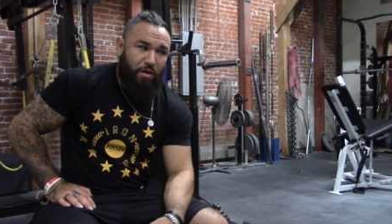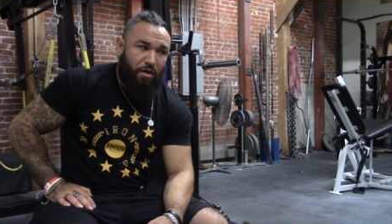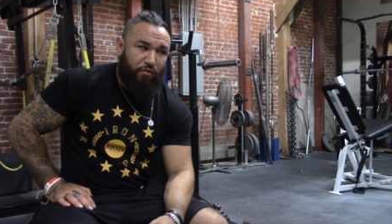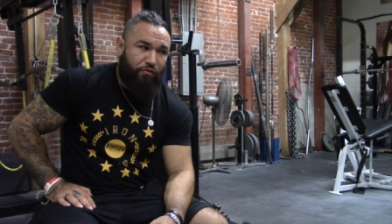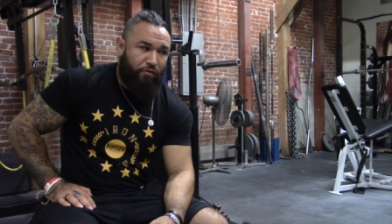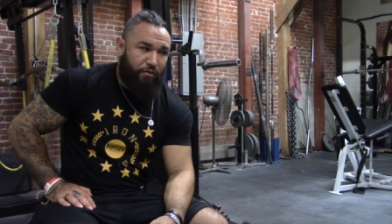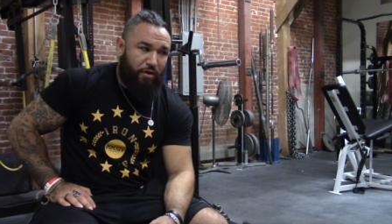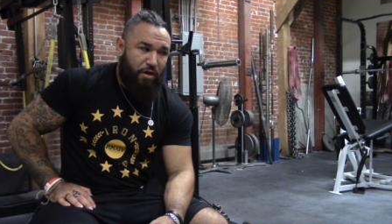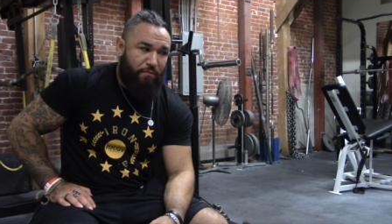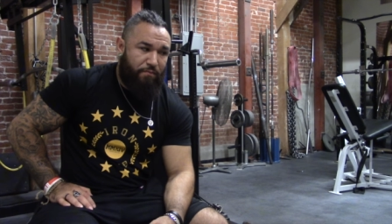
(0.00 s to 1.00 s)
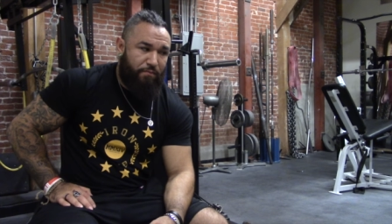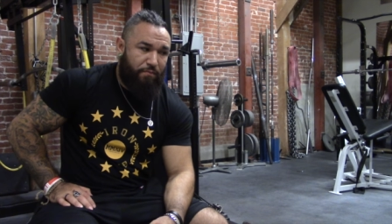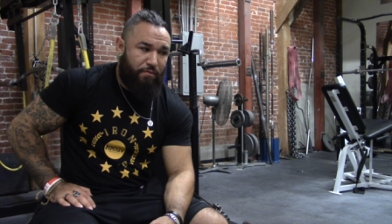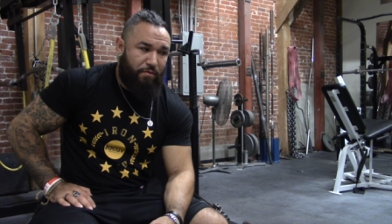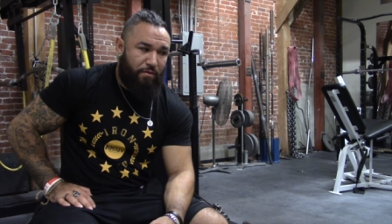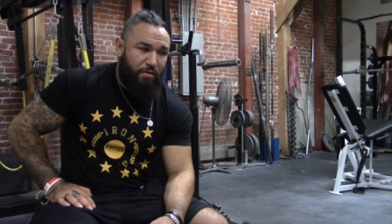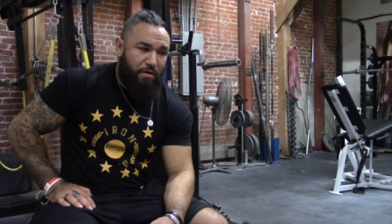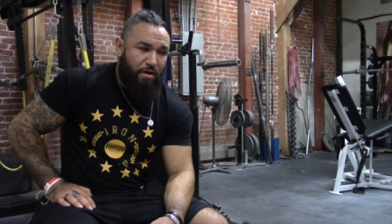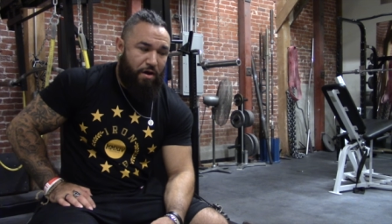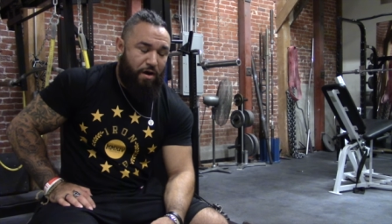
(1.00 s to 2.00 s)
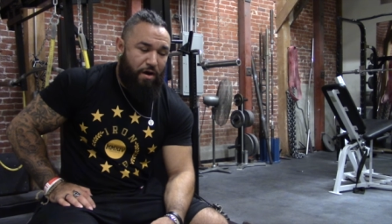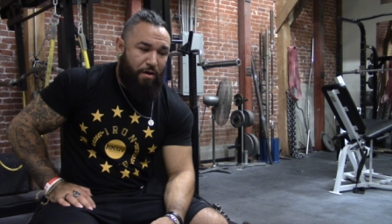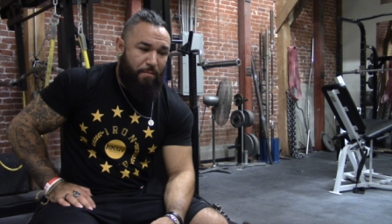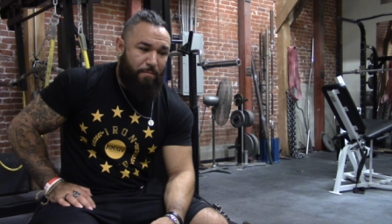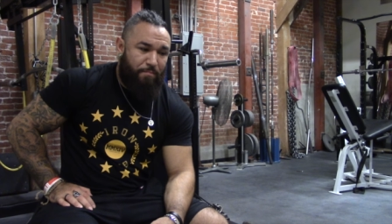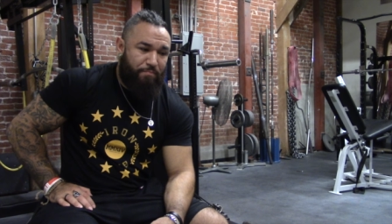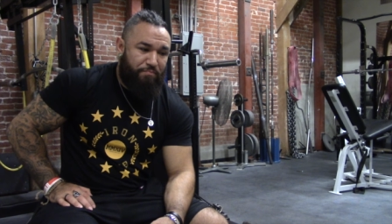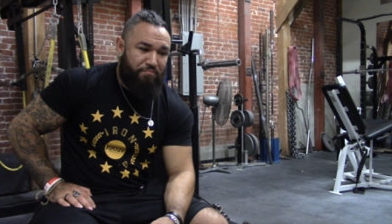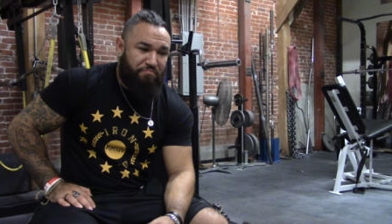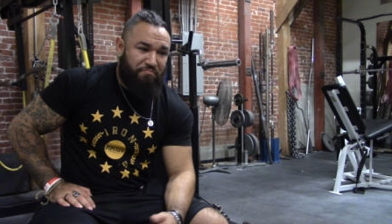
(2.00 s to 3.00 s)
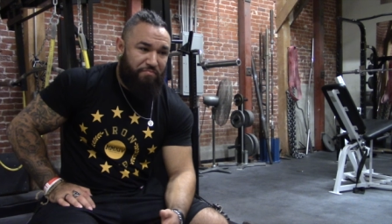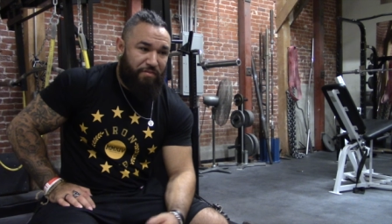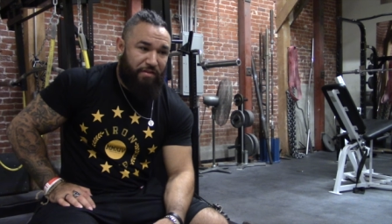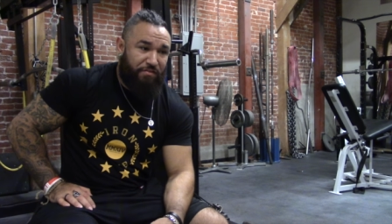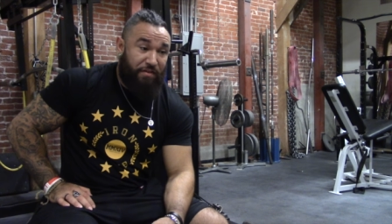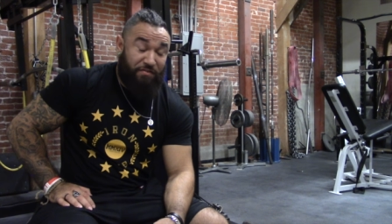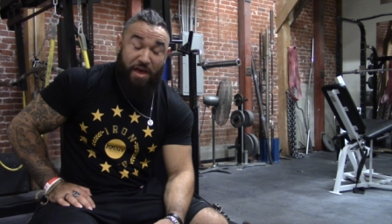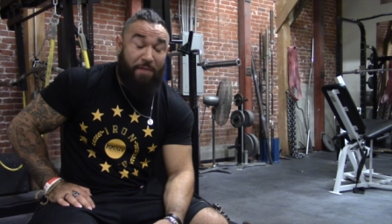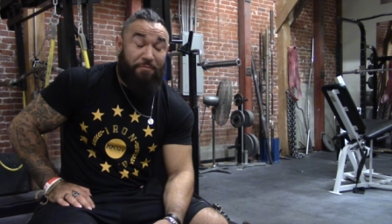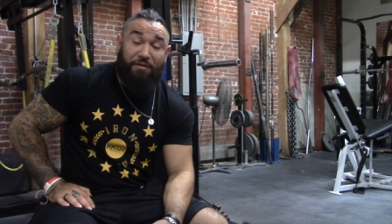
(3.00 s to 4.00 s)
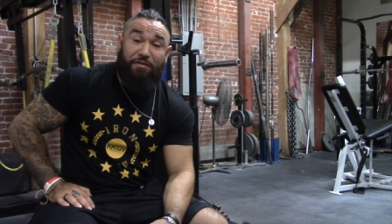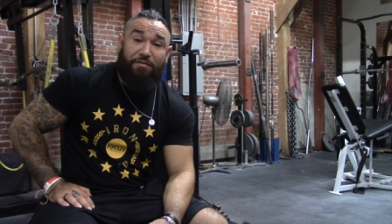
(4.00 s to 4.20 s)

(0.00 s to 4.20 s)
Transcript: And sure enough, um, it's, it's happening.